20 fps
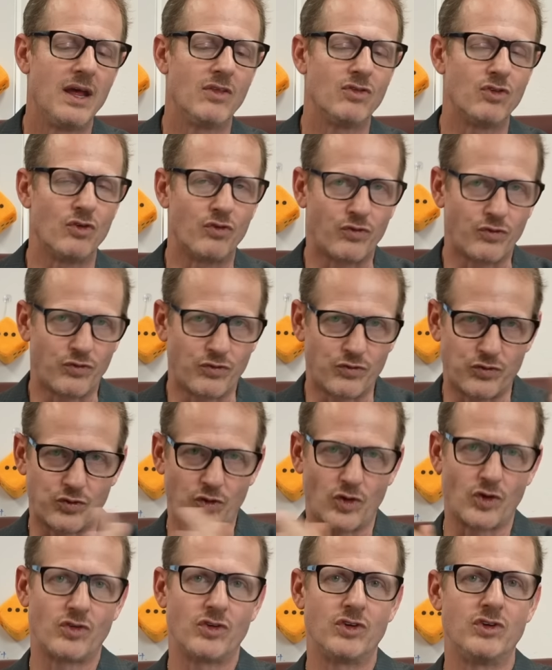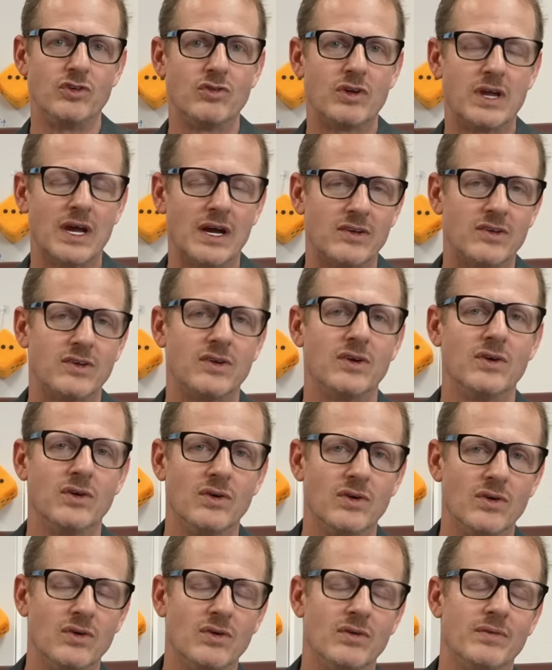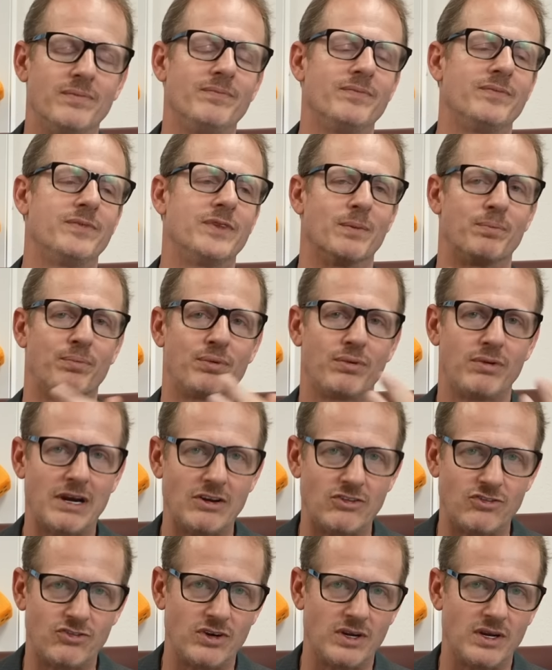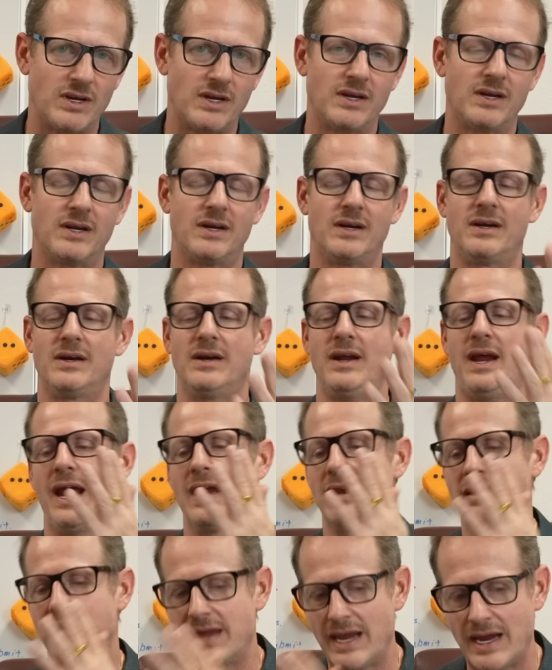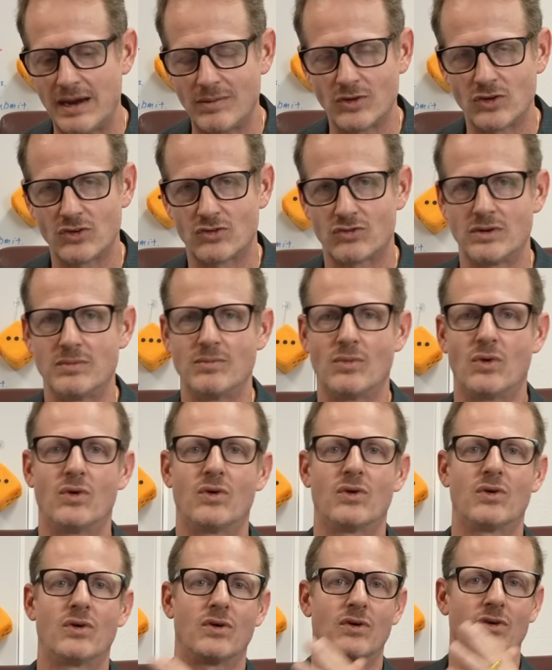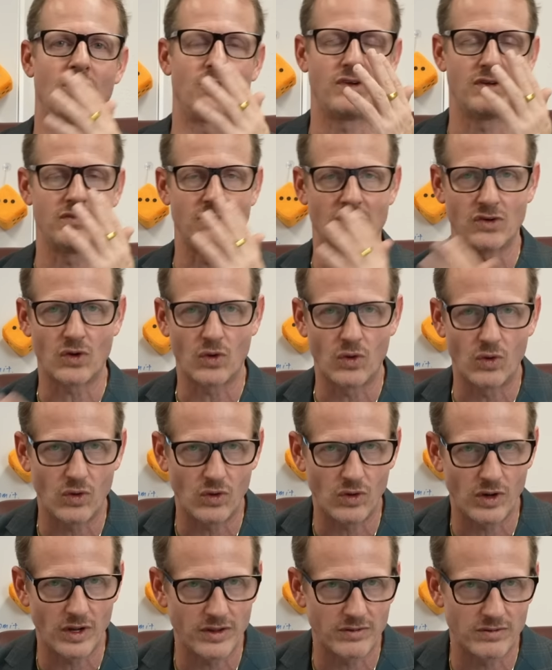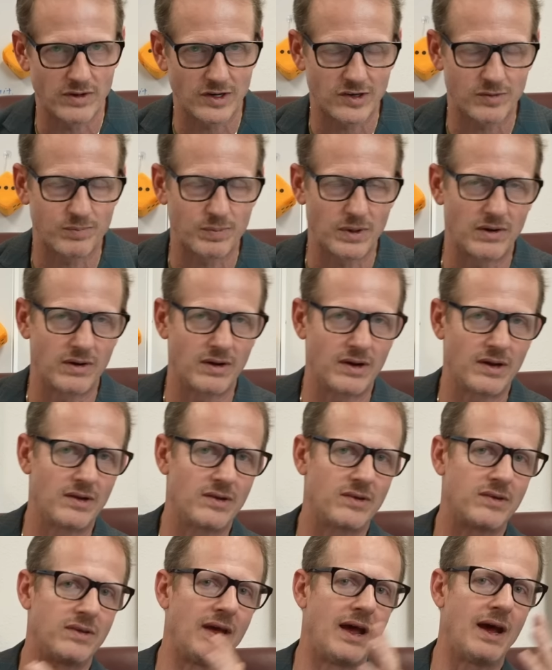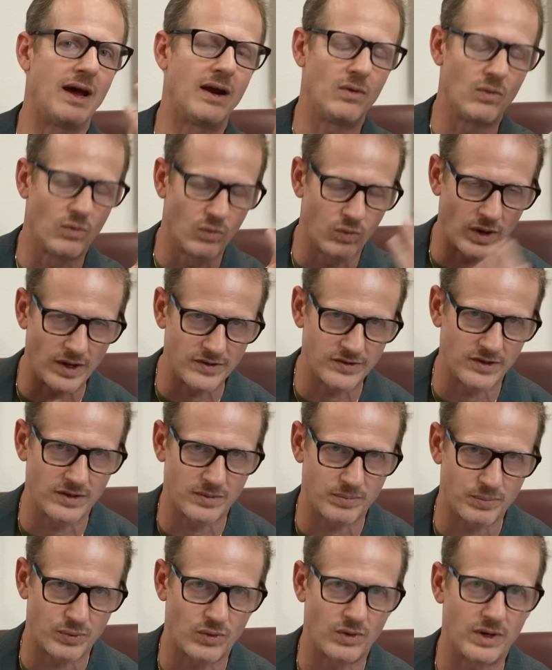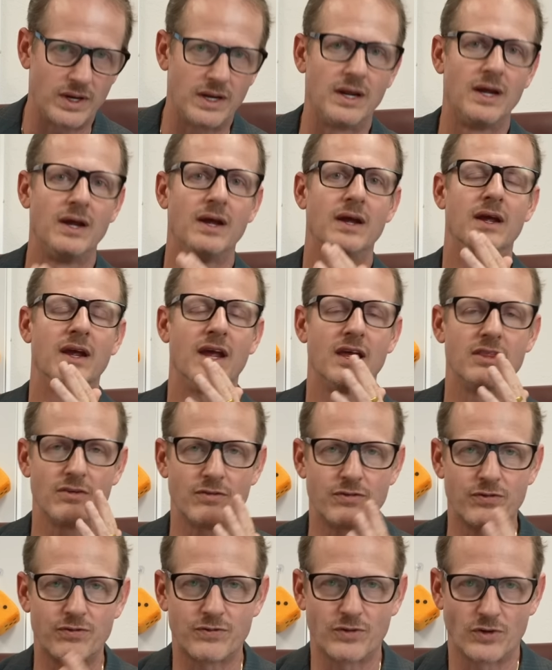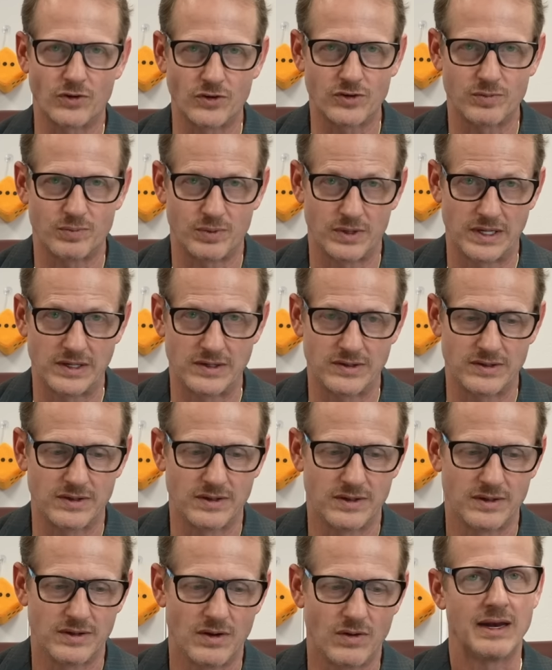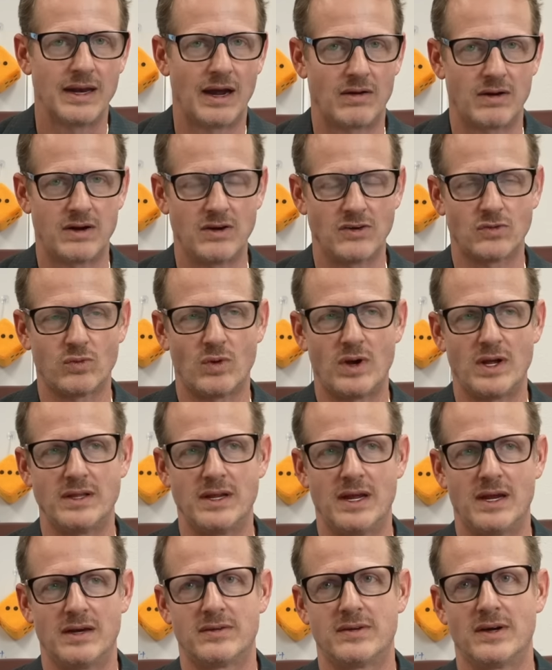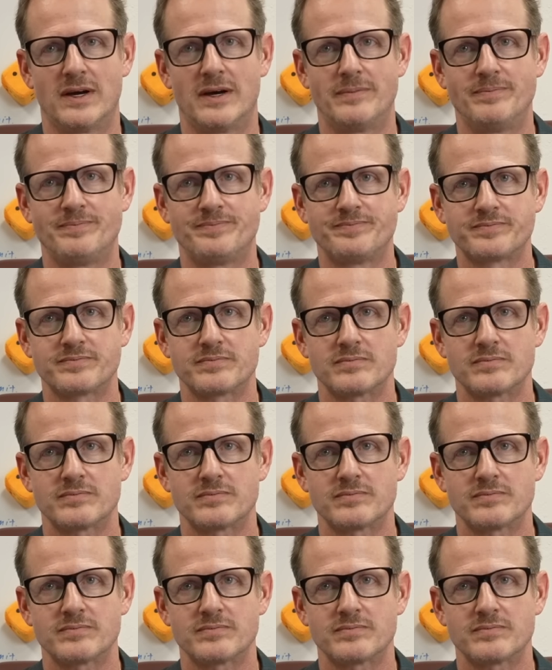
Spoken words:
the further you get to depression and gambler's remorse and this whole other experience that wasn't the point in the first place. Now, here's one that